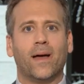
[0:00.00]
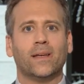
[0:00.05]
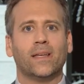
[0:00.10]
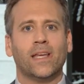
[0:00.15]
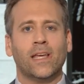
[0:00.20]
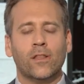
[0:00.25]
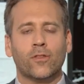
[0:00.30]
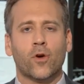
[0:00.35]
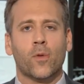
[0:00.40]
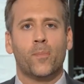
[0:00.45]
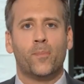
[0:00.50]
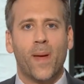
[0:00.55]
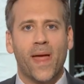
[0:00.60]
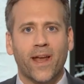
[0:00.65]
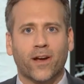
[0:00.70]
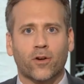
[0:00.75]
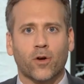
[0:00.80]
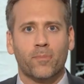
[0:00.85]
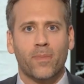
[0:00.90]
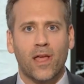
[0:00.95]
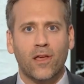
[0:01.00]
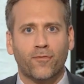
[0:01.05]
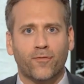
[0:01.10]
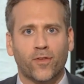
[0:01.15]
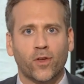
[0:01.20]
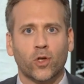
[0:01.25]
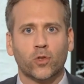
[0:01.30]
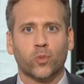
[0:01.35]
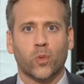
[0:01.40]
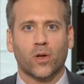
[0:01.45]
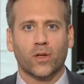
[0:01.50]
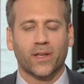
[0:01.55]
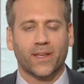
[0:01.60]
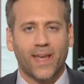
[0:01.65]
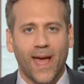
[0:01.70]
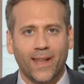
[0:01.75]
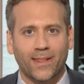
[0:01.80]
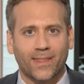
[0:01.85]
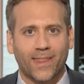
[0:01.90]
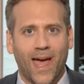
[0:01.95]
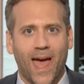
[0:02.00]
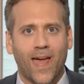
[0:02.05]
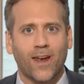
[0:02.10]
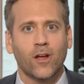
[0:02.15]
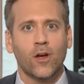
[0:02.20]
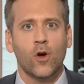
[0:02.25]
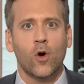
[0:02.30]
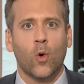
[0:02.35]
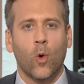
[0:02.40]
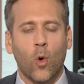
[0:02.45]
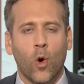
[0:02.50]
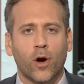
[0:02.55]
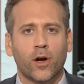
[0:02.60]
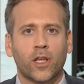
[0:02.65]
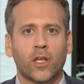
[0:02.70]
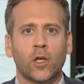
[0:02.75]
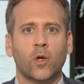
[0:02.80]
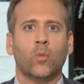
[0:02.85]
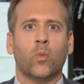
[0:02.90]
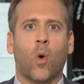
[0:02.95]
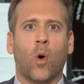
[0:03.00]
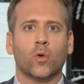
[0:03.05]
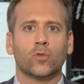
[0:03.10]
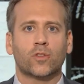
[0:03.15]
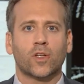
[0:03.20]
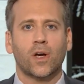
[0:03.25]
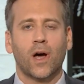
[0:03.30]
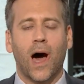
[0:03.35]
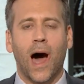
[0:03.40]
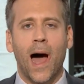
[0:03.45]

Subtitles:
And either Baker Mayfield will get that or he won't.